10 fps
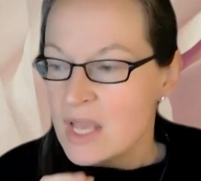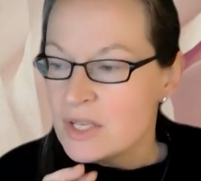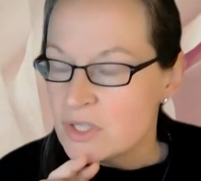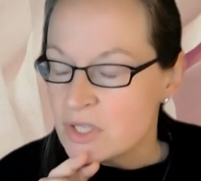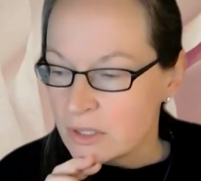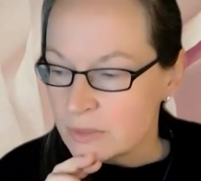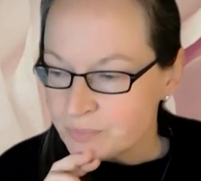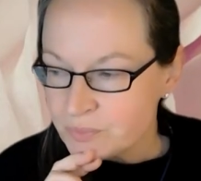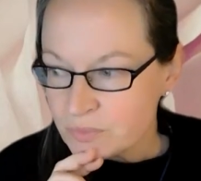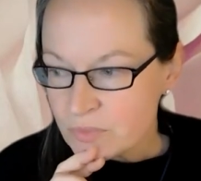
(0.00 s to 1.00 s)
So,
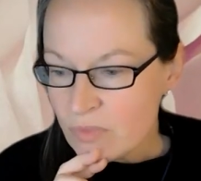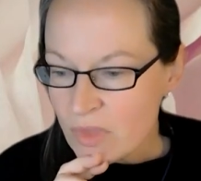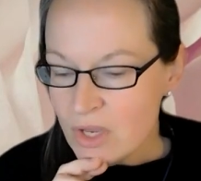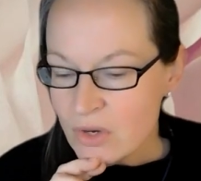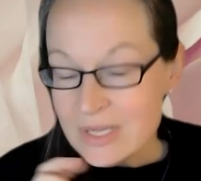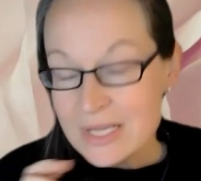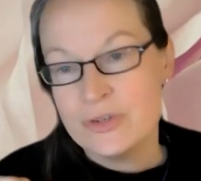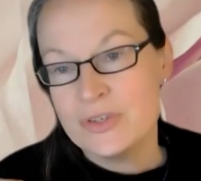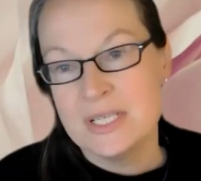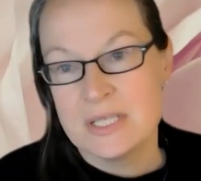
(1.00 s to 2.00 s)

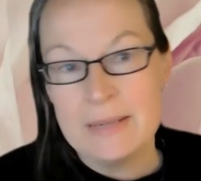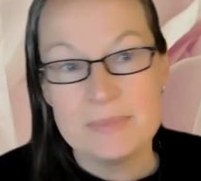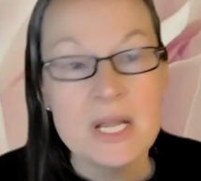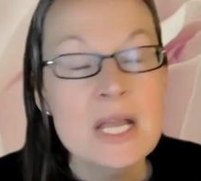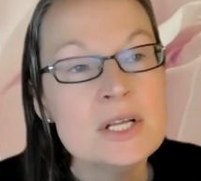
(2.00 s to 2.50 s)
interesting times.